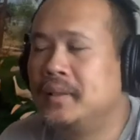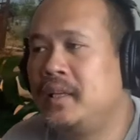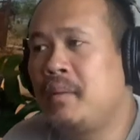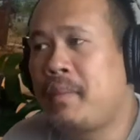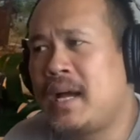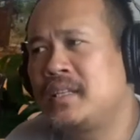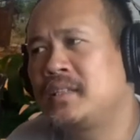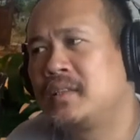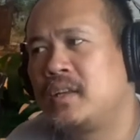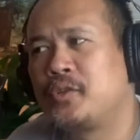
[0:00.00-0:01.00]
In the
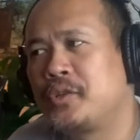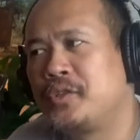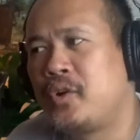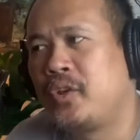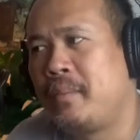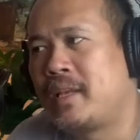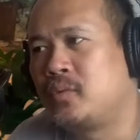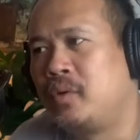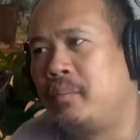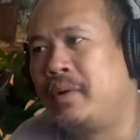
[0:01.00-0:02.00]
past, source
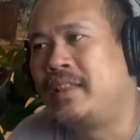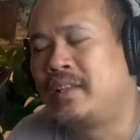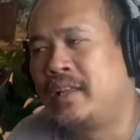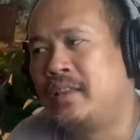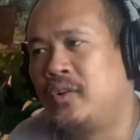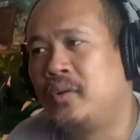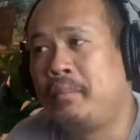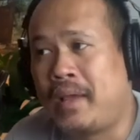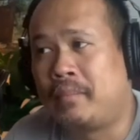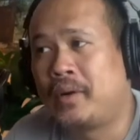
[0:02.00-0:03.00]
documents were printed on
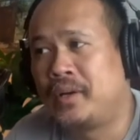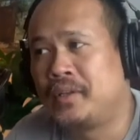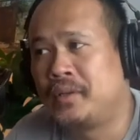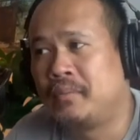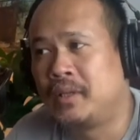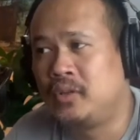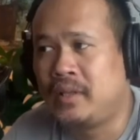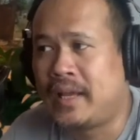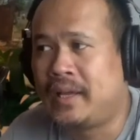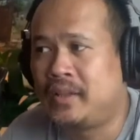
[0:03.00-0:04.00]
paper, but
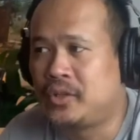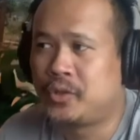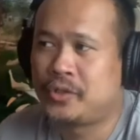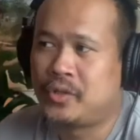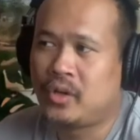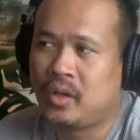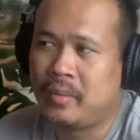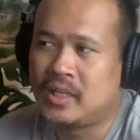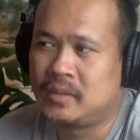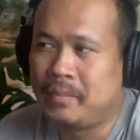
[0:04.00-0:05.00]
today, the source
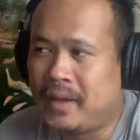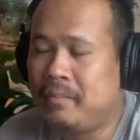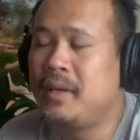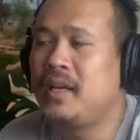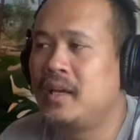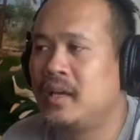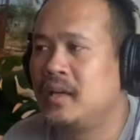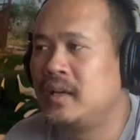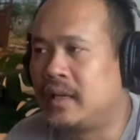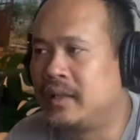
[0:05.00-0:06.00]
documents may be
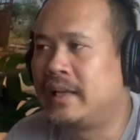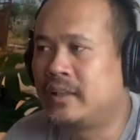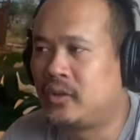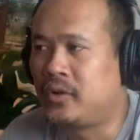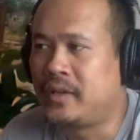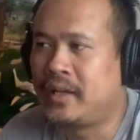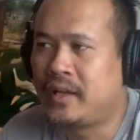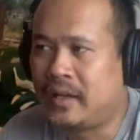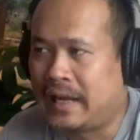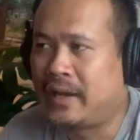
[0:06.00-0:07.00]
an electronic
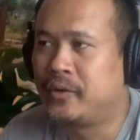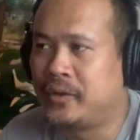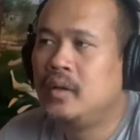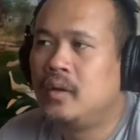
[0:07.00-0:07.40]
record.